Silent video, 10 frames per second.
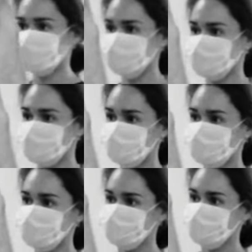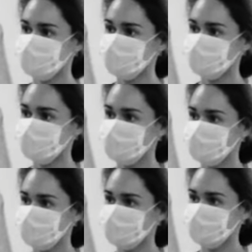
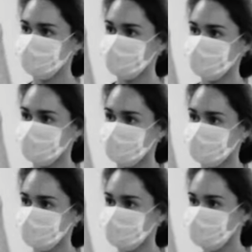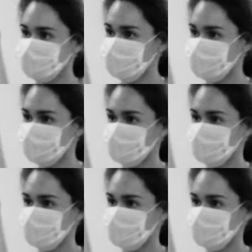[no speech]